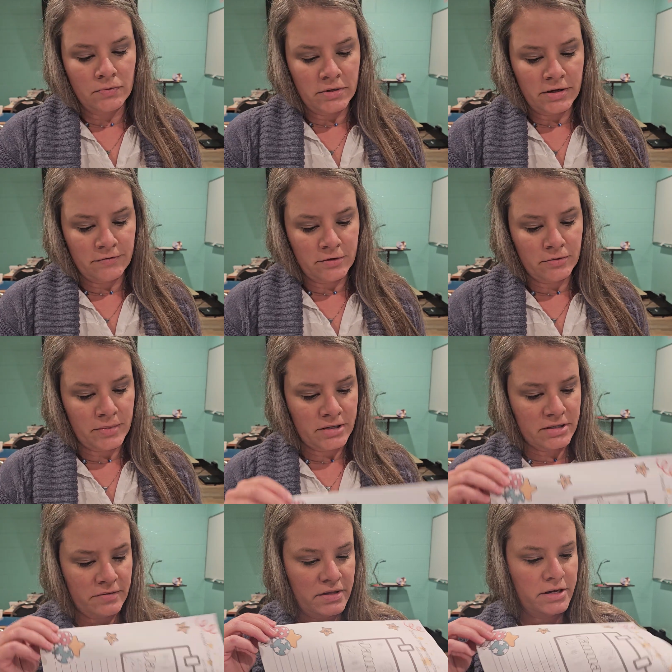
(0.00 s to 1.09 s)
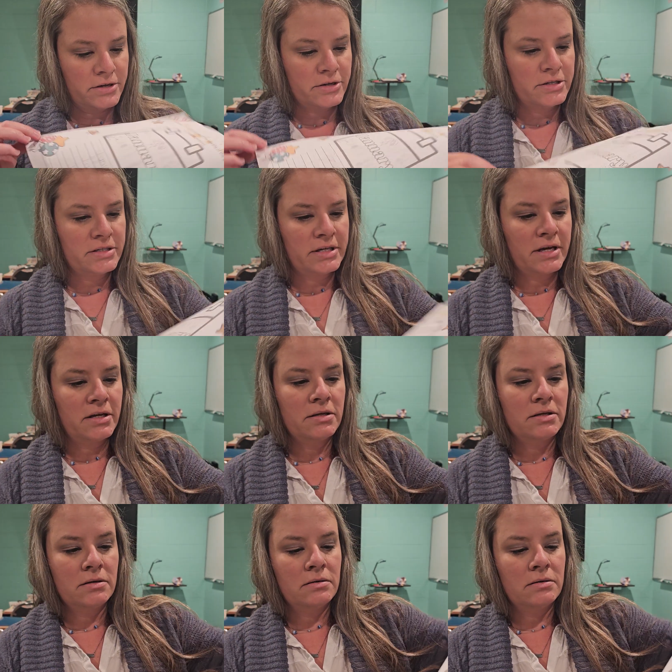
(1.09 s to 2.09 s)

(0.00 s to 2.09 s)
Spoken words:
whenever months of the year is done,